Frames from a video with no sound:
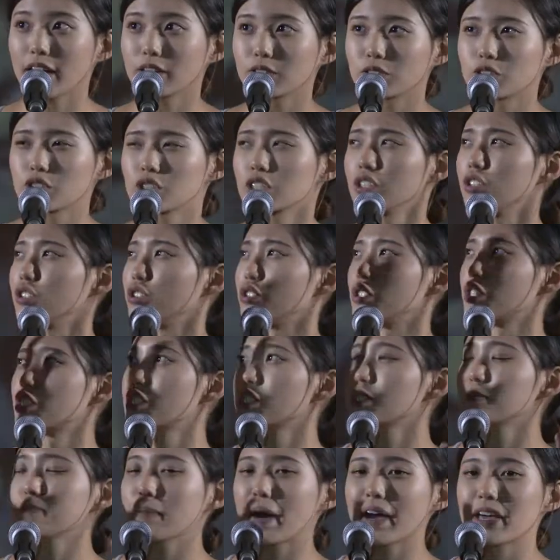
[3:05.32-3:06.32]
tries to
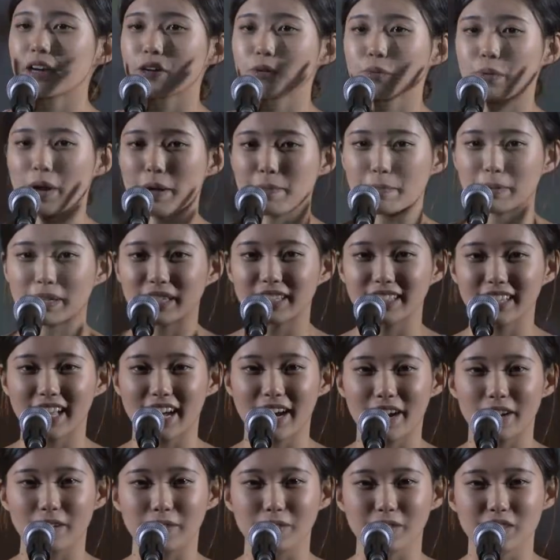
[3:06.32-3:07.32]
create opportunities for
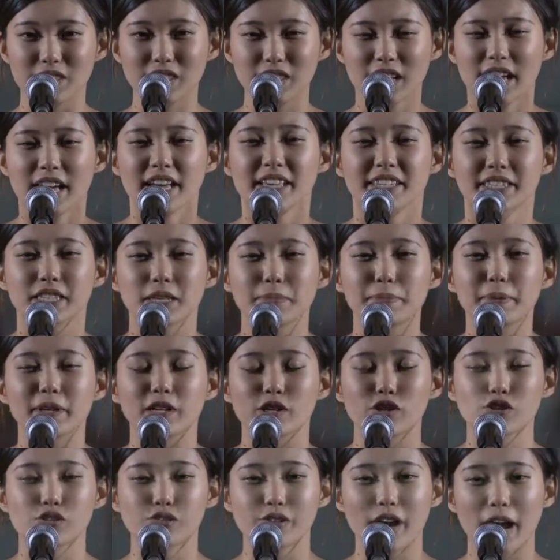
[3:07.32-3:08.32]
young people.
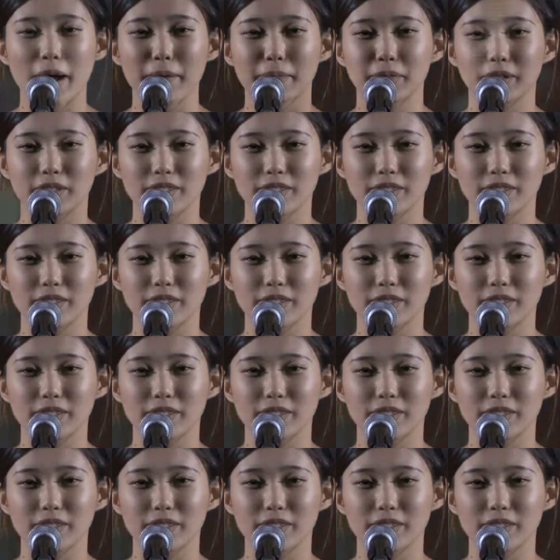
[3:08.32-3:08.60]
What's